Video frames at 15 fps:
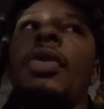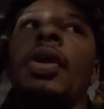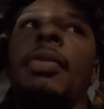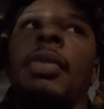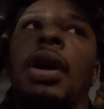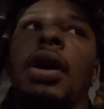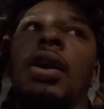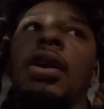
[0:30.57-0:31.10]

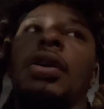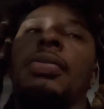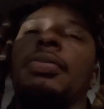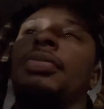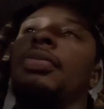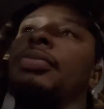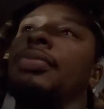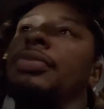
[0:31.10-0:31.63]
But
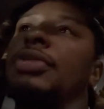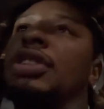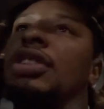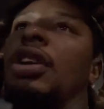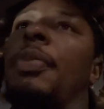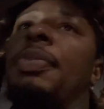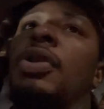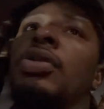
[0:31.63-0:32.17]
just
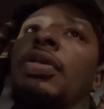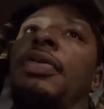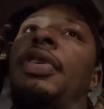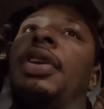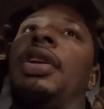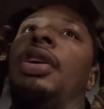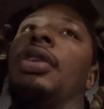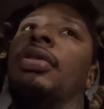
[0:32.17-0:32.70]
uploading the
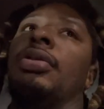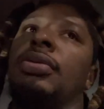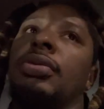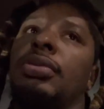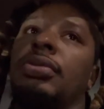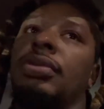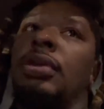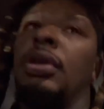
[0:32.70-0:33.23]
video.
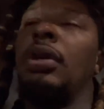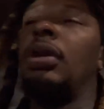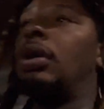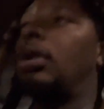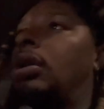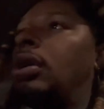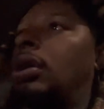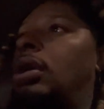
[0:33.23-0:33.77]

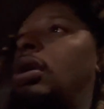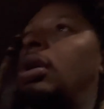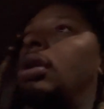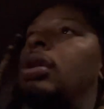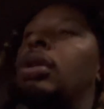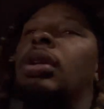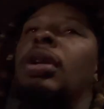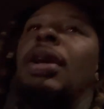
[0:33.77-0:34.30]

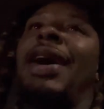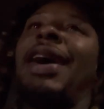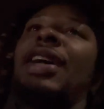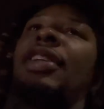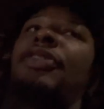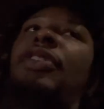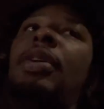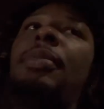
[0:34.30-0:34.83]
The
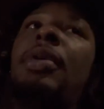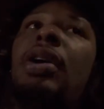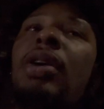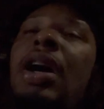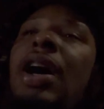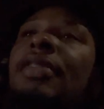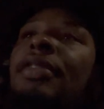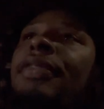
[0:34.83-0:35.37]
last female
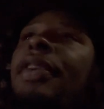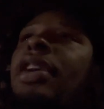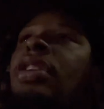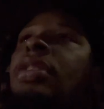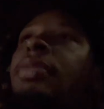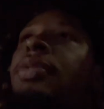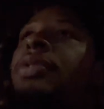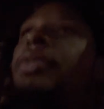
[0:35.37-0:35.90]
I have
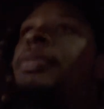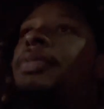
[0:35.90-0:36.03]
available